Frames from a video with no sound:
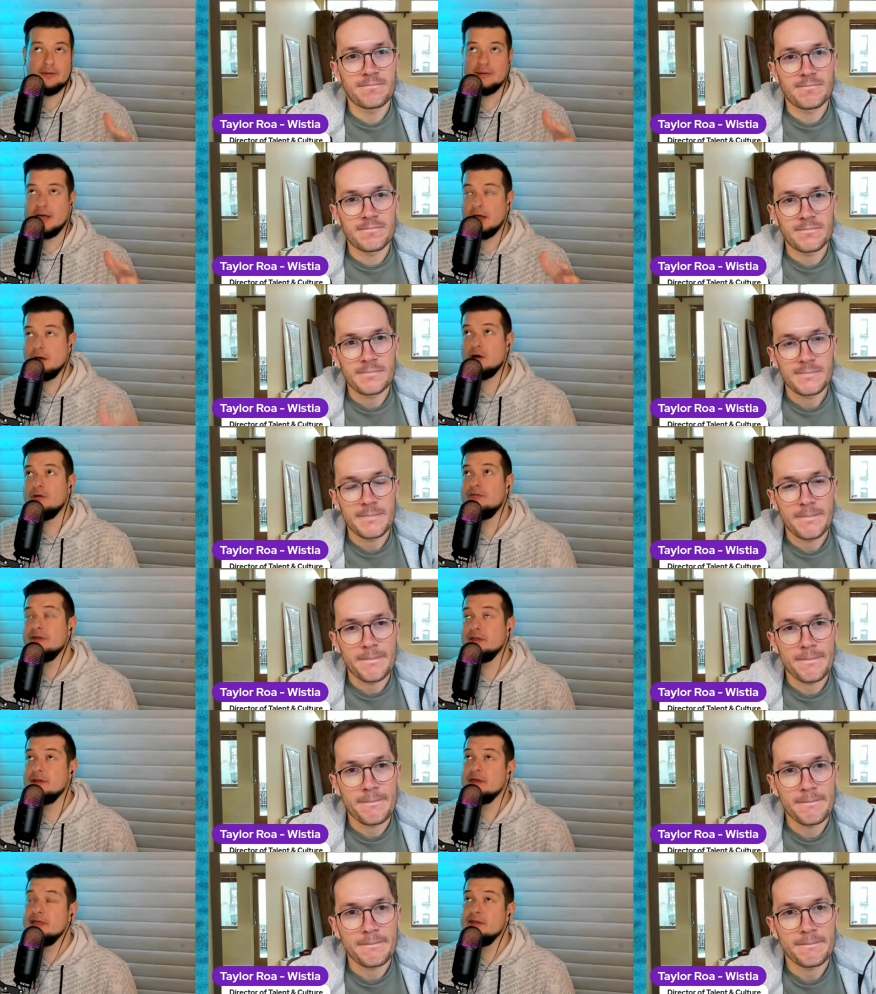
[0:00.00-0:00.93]
Speaker 1: I
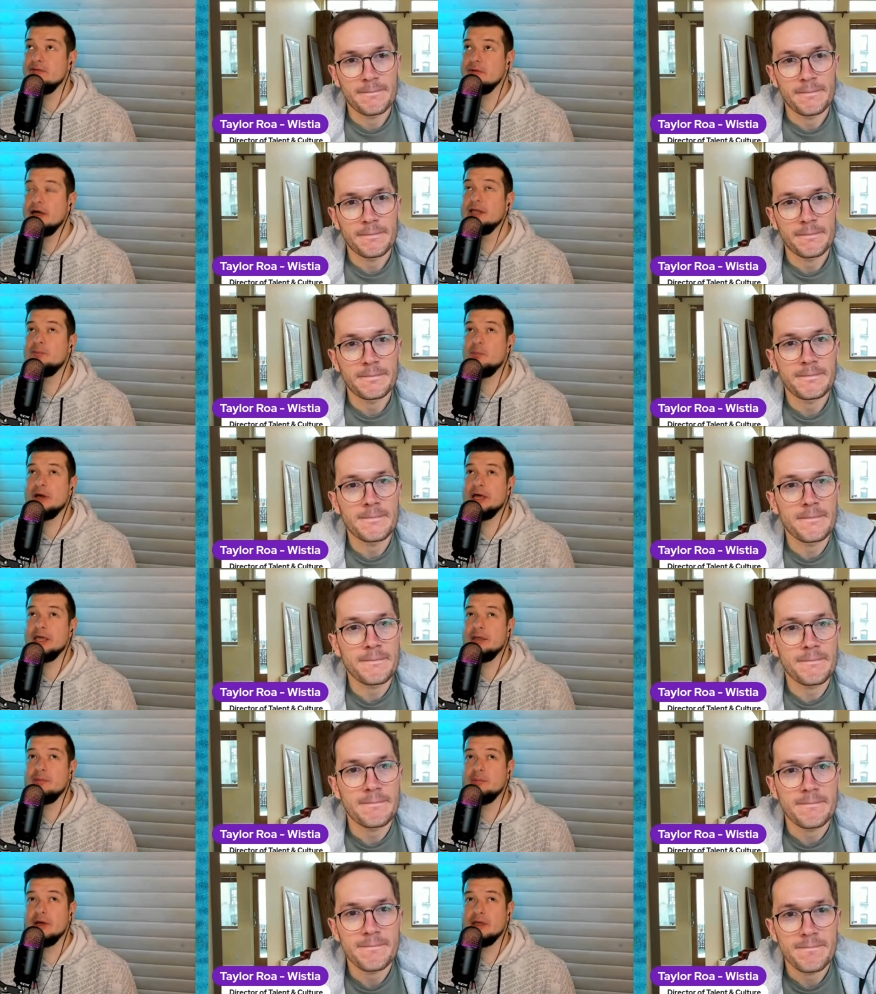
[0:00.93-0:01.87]
often invite
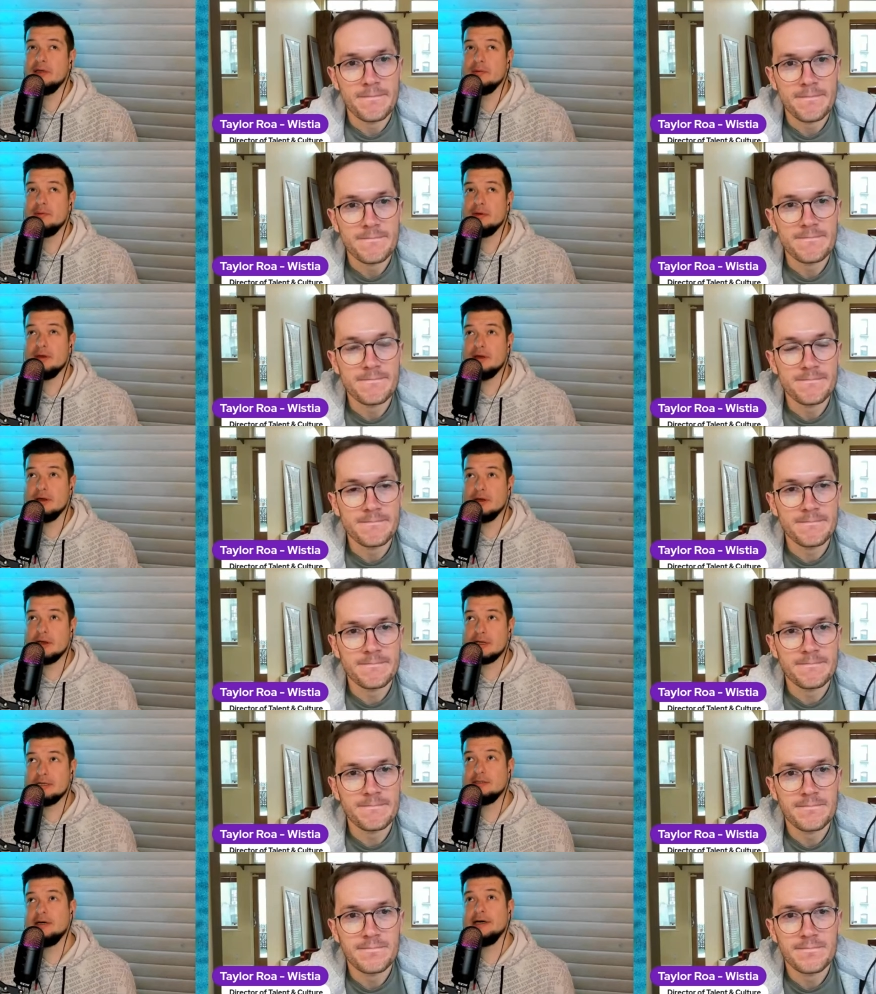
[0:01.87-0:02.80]
my my uh,
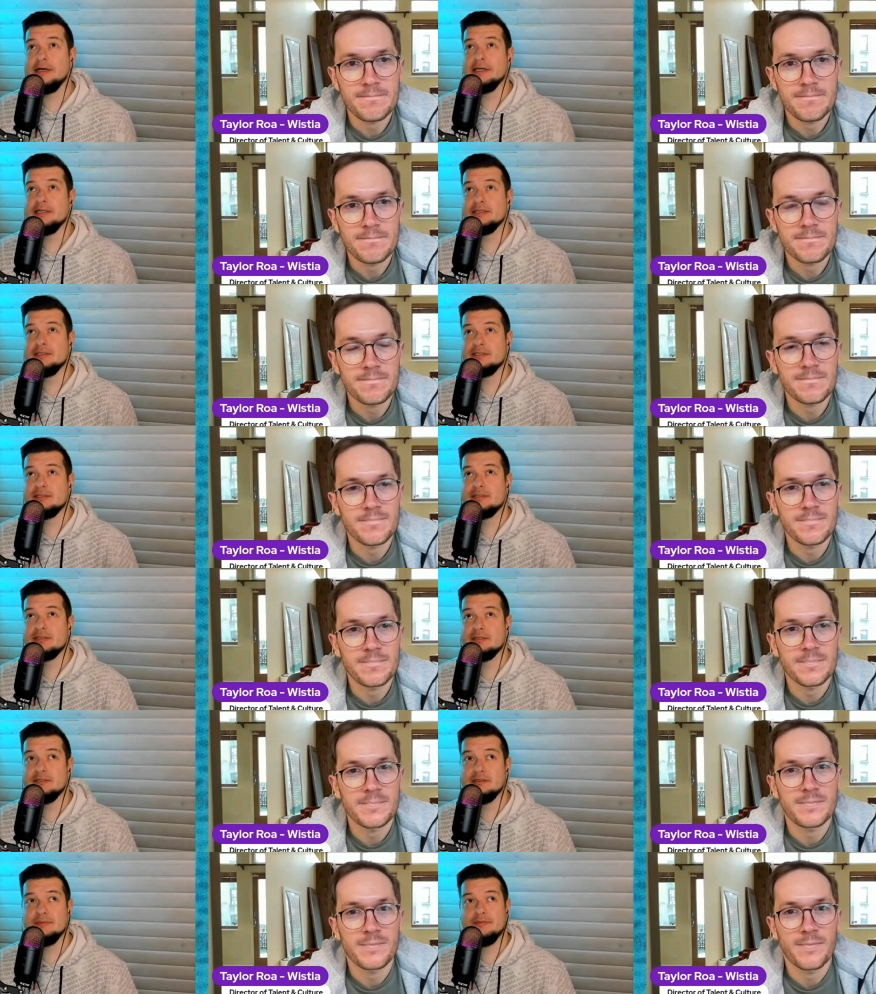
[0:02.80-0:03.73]
clients,
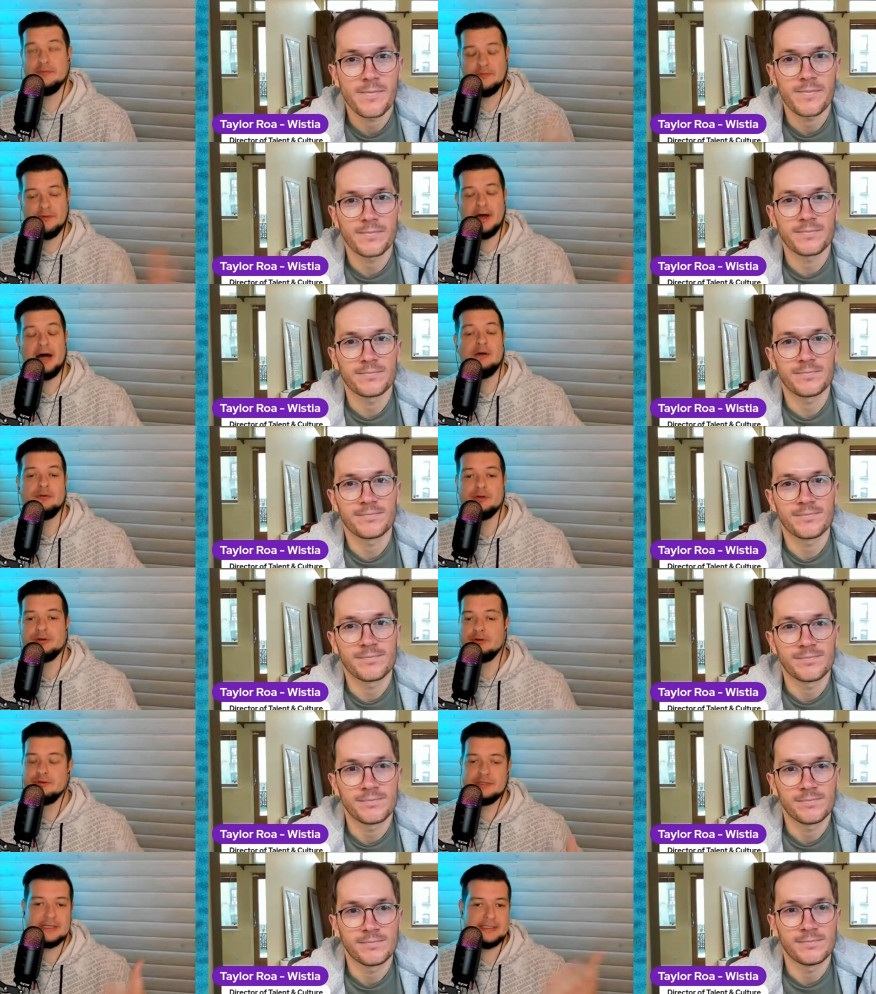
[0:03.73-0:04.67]
uh,
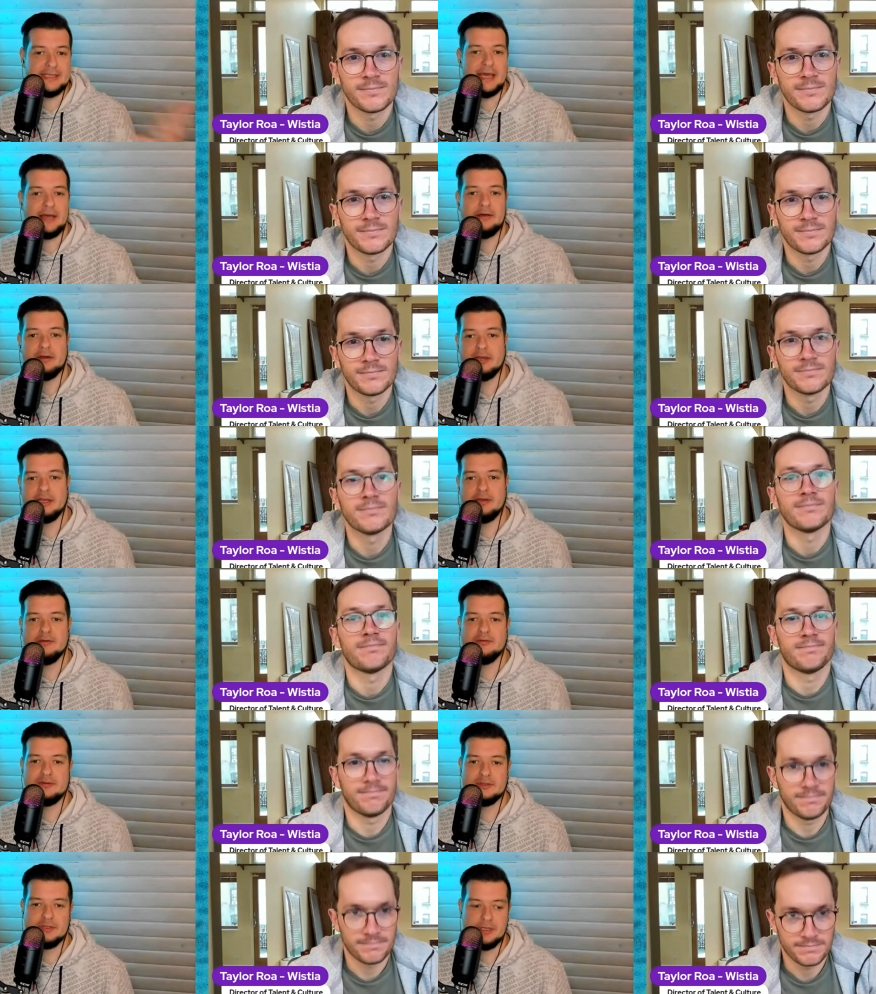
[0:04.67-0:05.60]
founders,
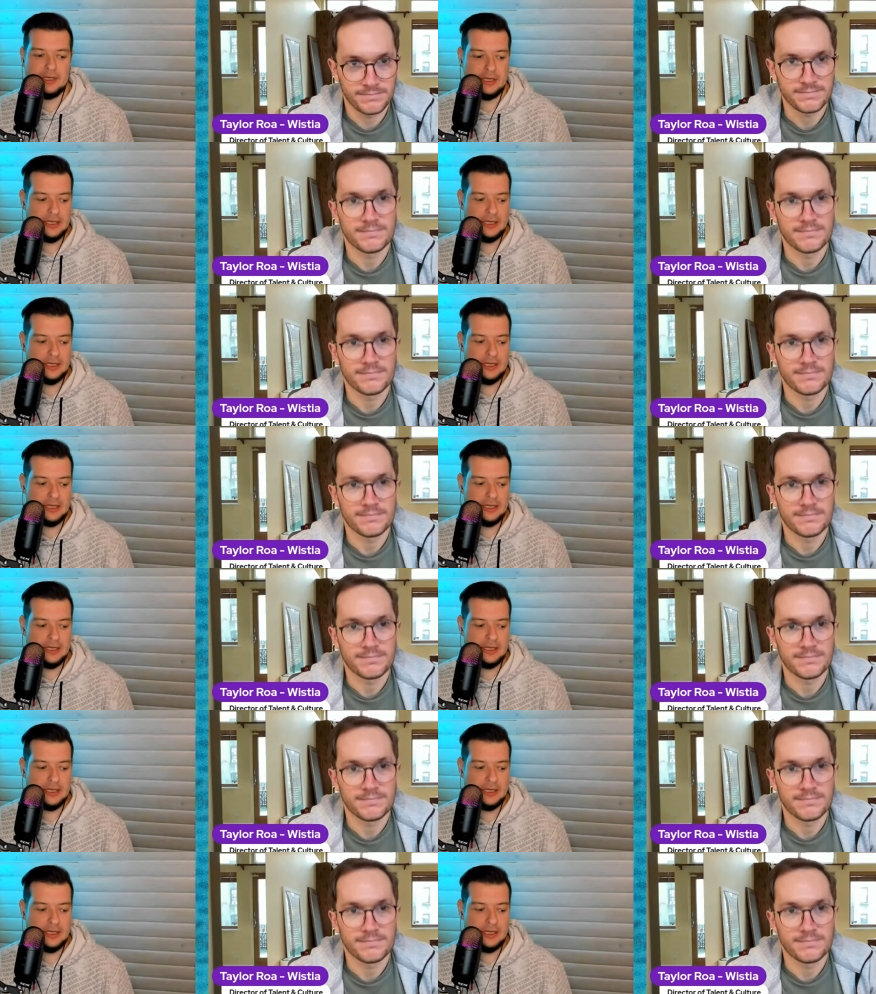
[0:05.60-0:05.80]
executives uh,